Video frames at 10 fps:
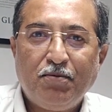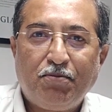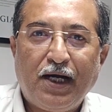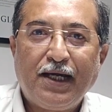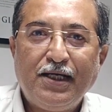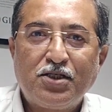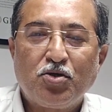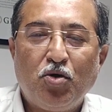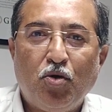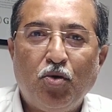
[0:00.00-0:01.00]
by his
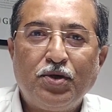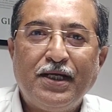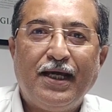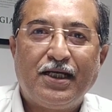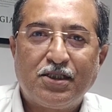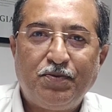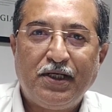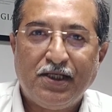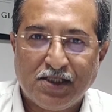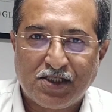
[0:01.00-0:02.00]
own
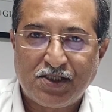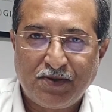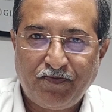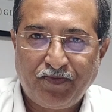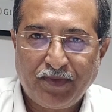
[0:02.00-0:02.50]
experience.